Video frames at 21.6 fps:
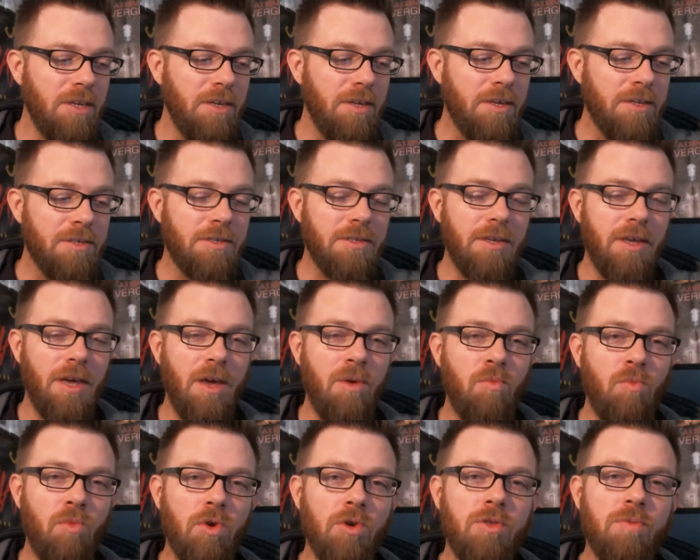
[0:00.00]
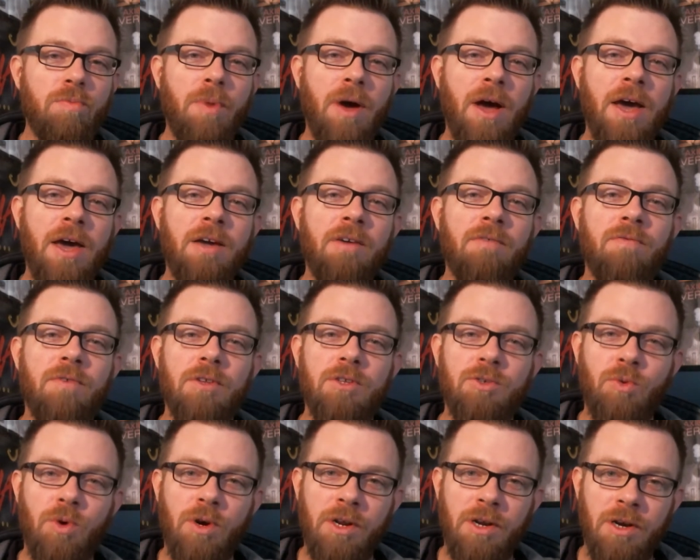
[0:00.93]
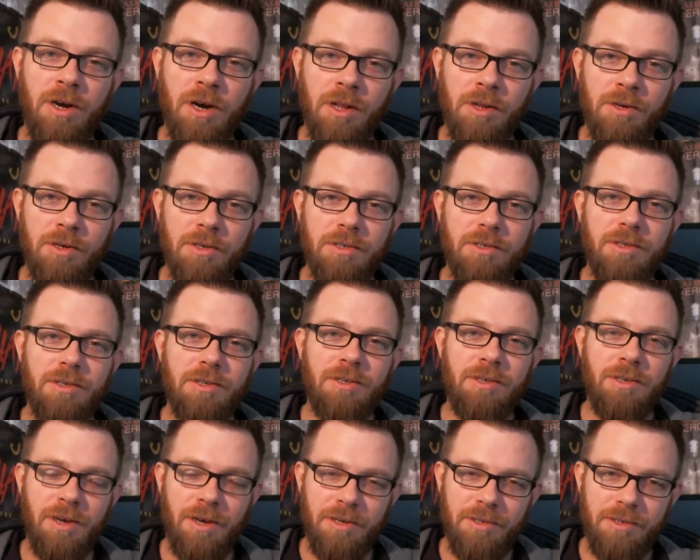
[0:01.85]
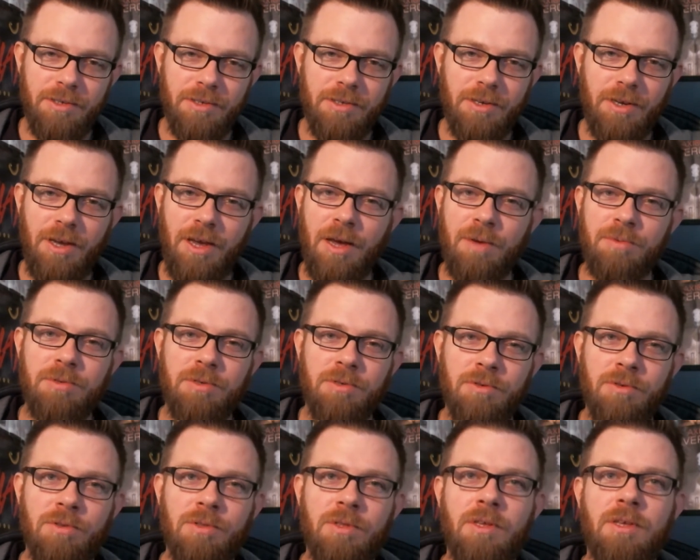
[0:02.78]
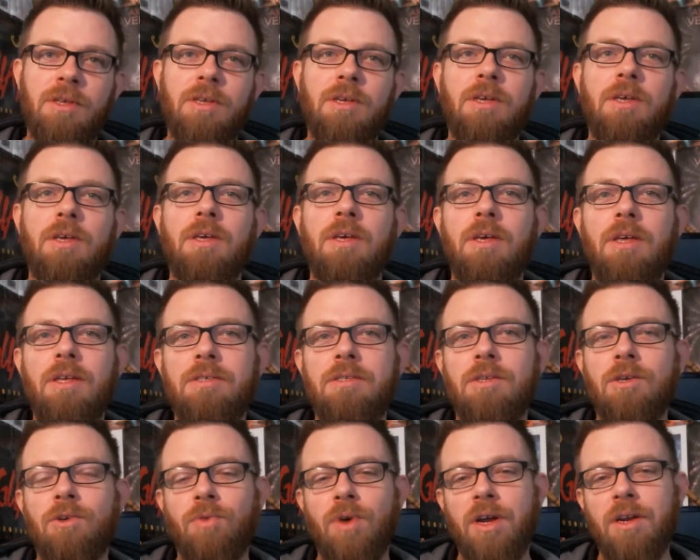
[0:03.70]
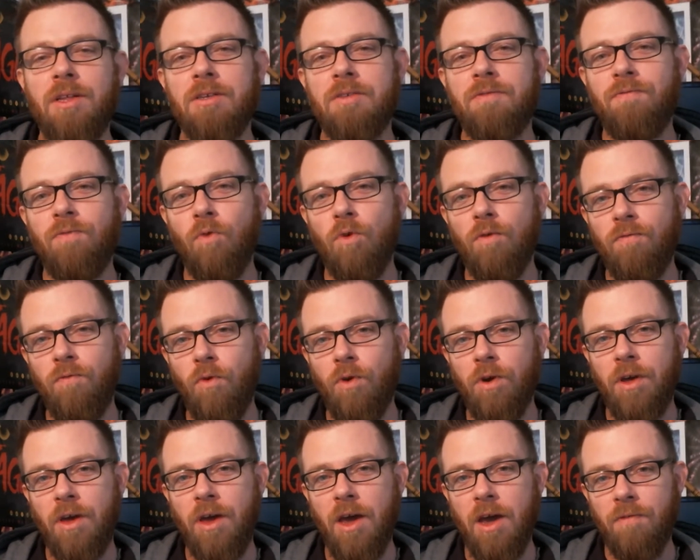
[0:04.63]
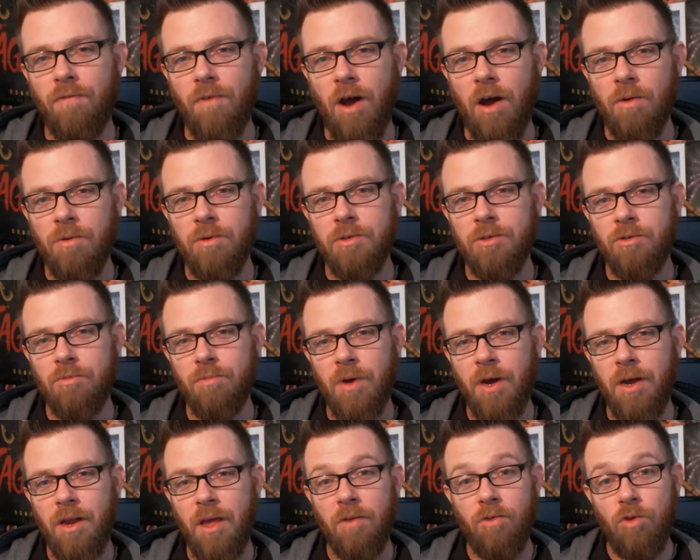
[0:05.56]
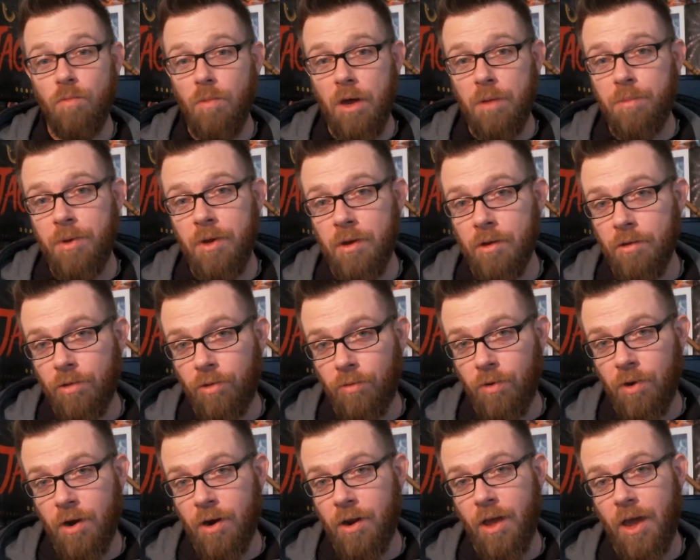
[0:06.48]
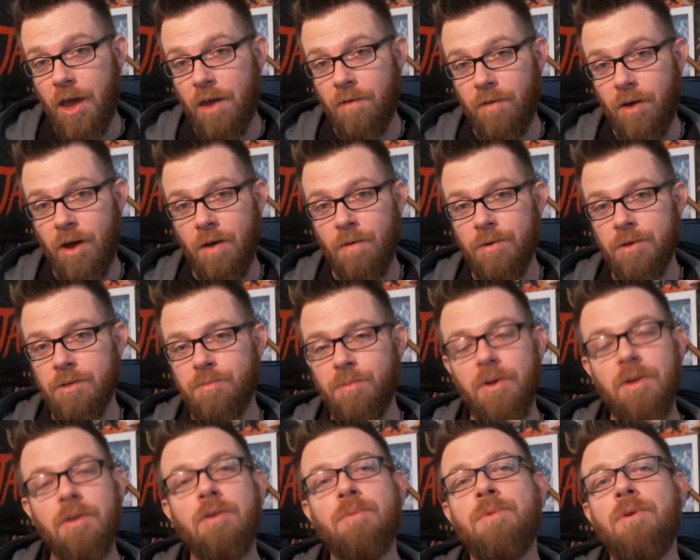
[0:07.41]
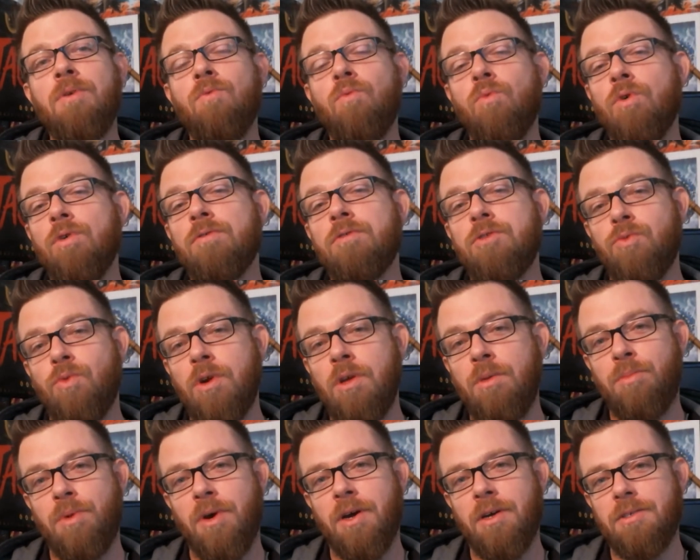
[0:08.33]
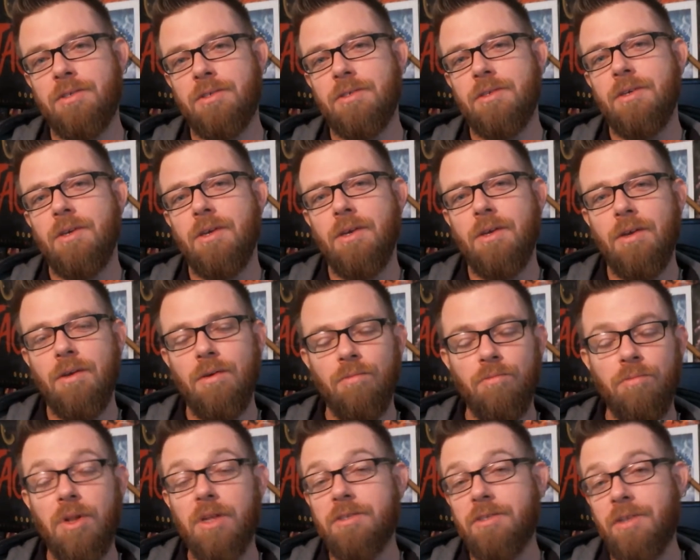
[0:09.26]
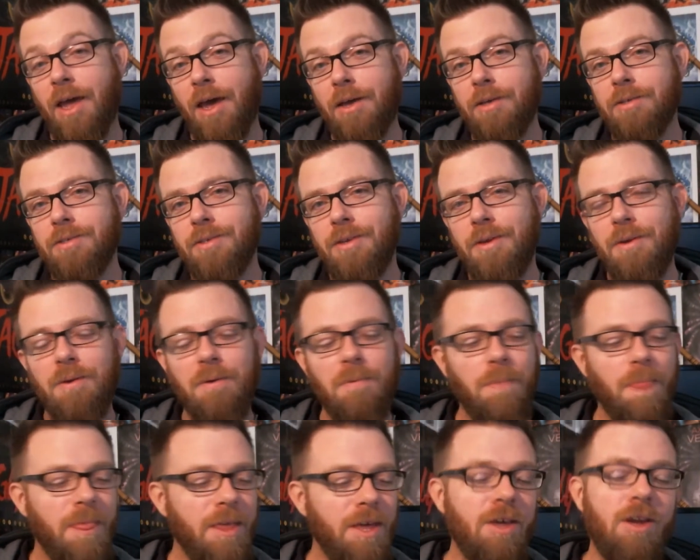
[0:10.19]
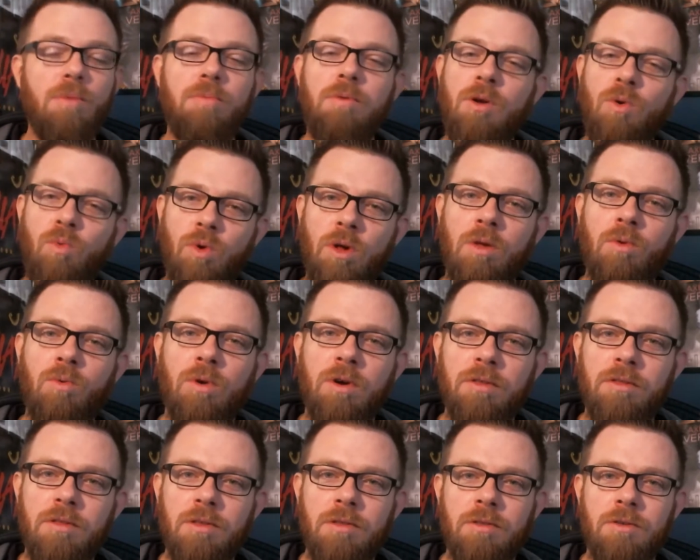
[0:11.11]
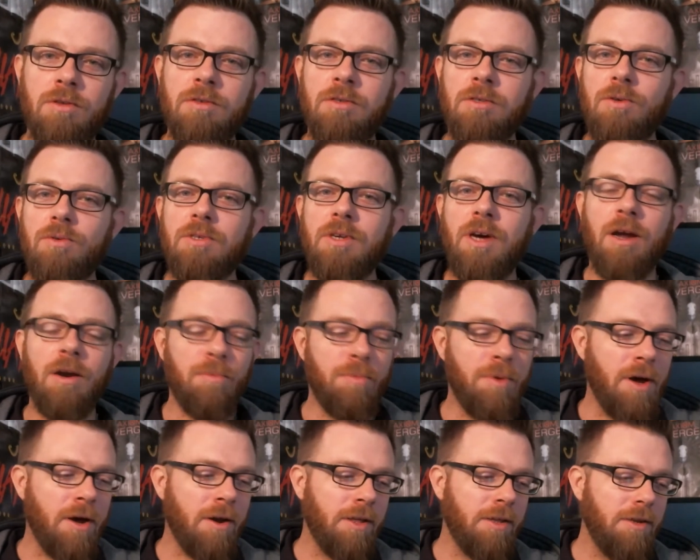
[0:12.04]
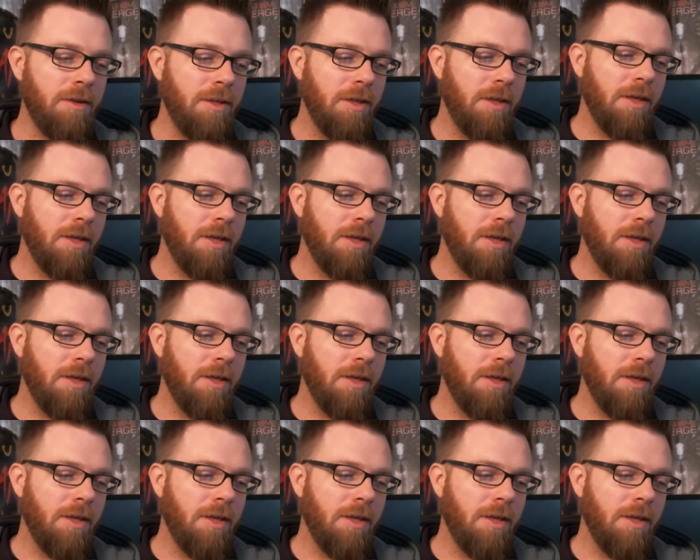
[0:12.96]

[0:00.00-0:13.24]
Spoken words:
Is the game worth buying for $20? Yes, absolutely. It's the greatest 4.5 hours you might have. You might beat it in 3.5 hours, but it'll be worth $20 plus tax. It'll be well worth it. There's no doubt about it.